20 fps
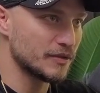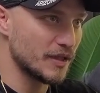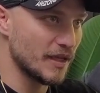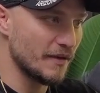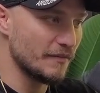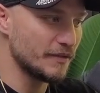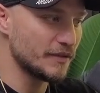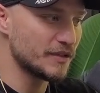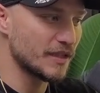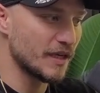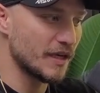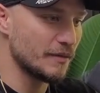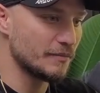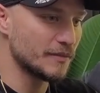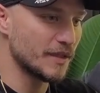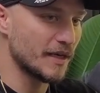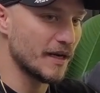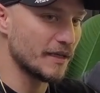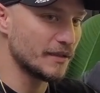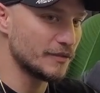So every time
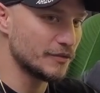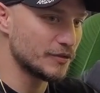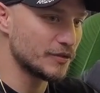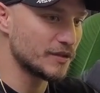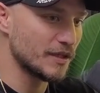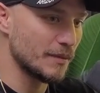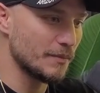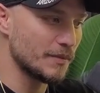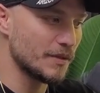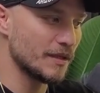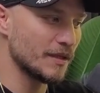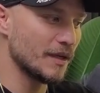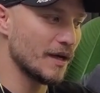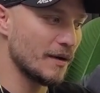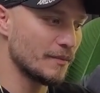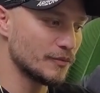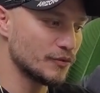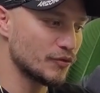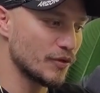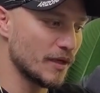that I do something,
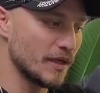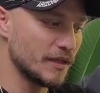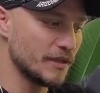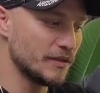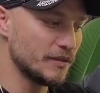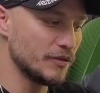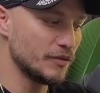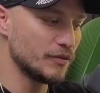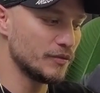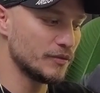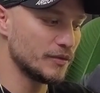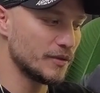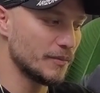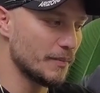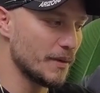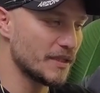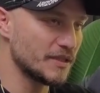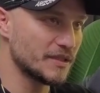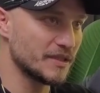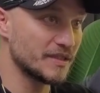I'm trying to do the
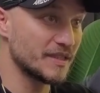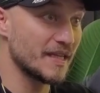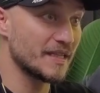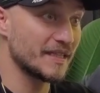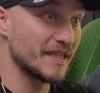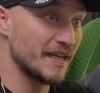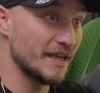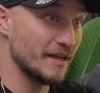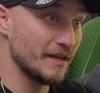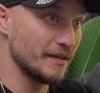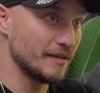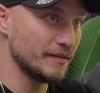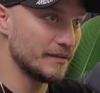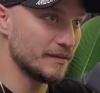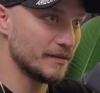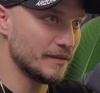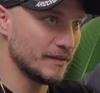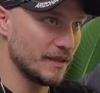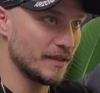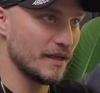best as I can.
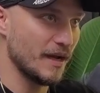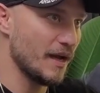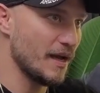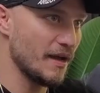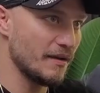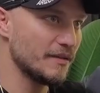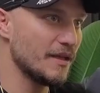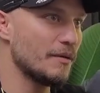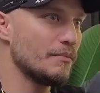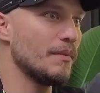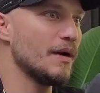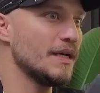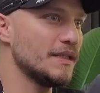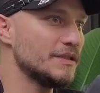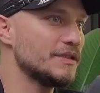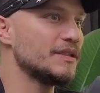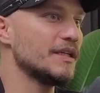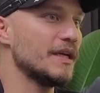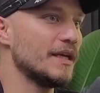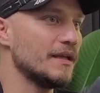Like, I have that
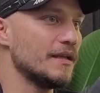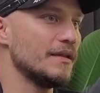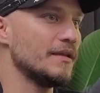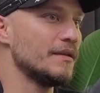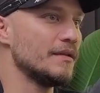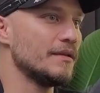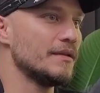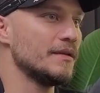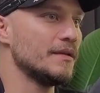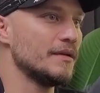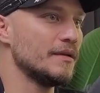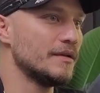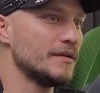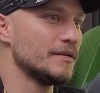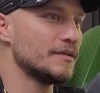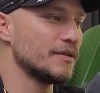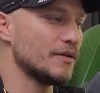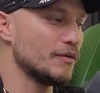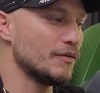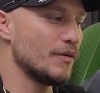mindset.
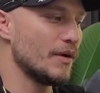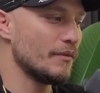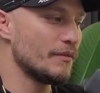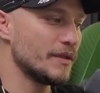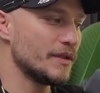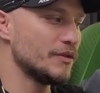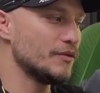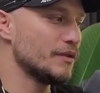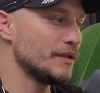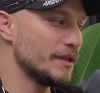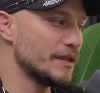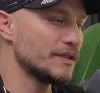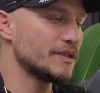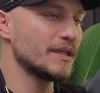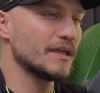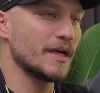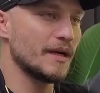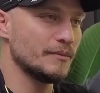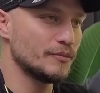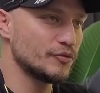So when we do this,
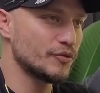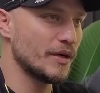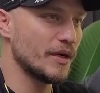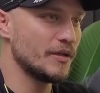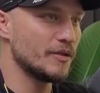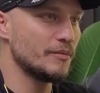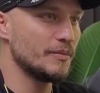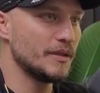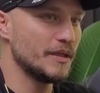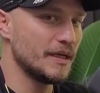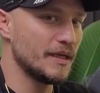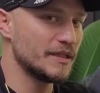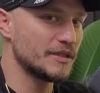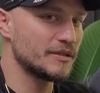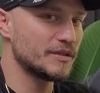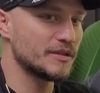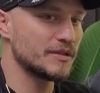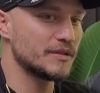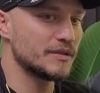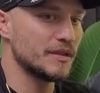like, I'm trying to be
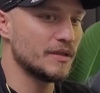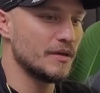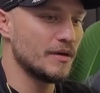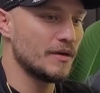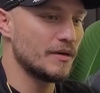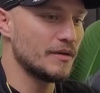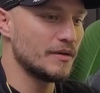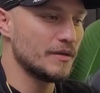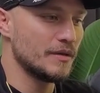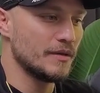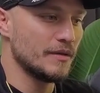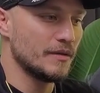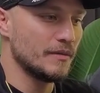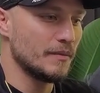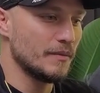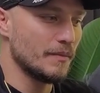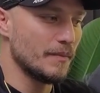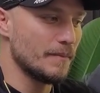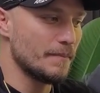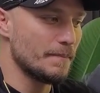as
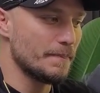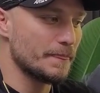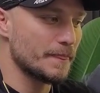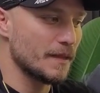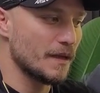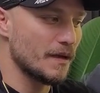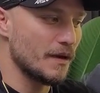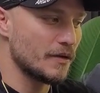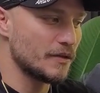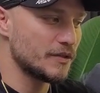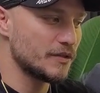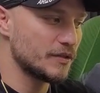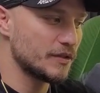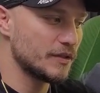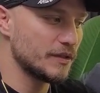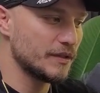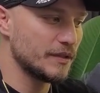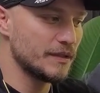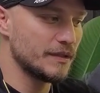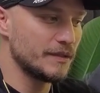
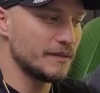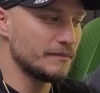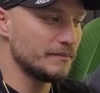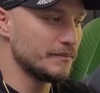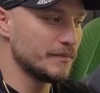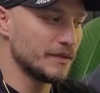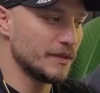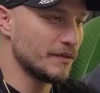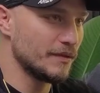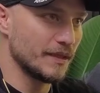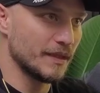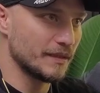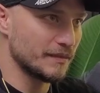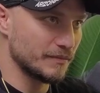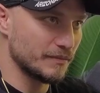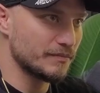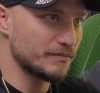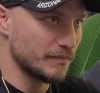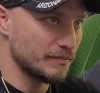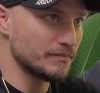articulate, you know, like
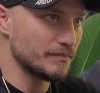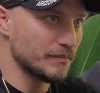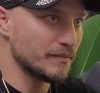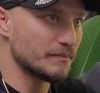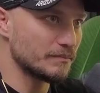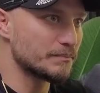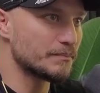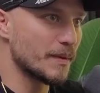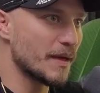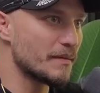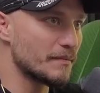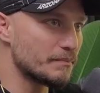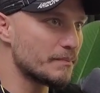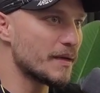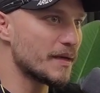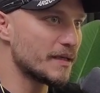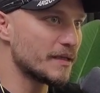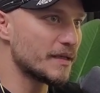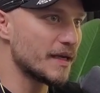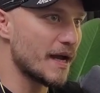
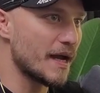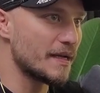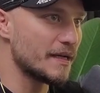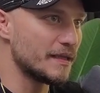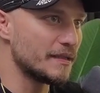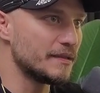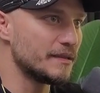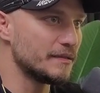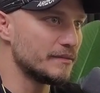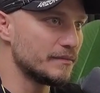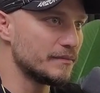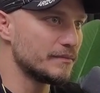better at it.